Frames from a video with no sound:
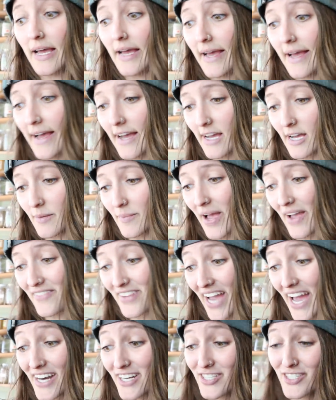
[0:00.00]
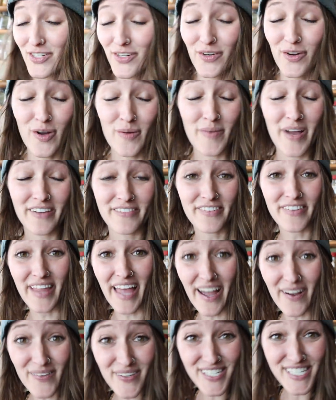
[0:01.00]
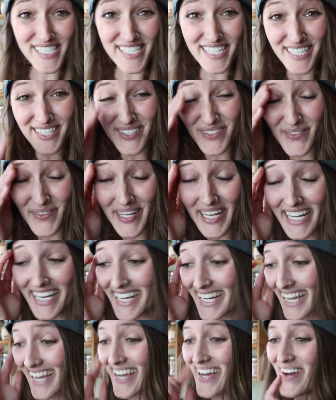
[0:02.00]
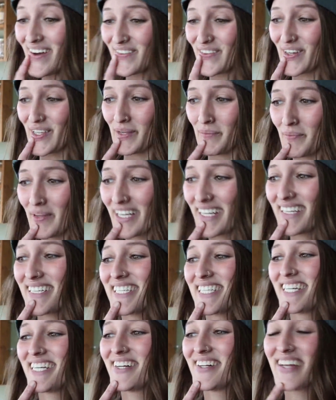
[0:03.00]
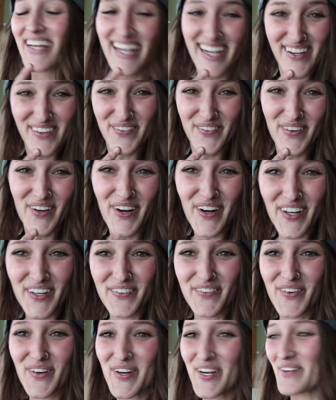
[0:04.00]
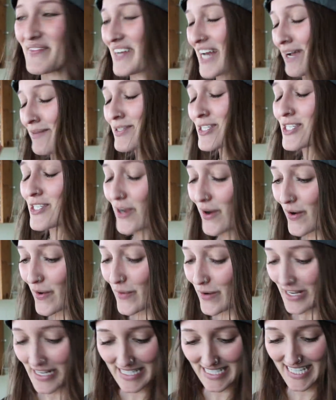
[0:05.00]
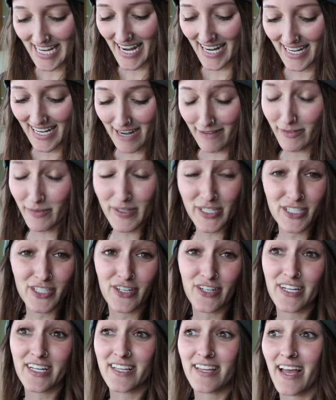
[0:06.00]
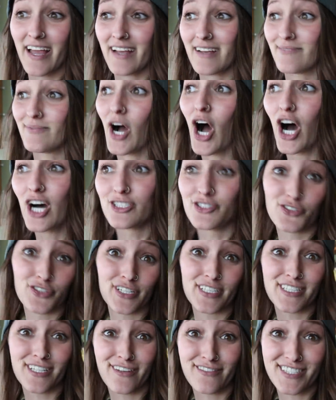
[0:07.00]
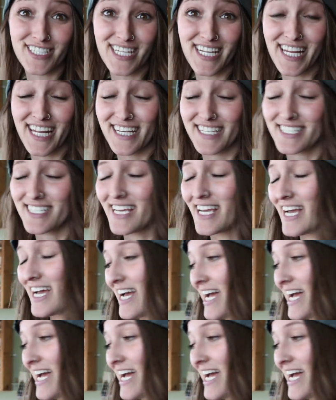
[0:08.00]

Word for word: Um, I've got to start all my flowers this week for the plant sale and for our farm, and I'm so excited. I'm going to be starting like hundreds of zinnias.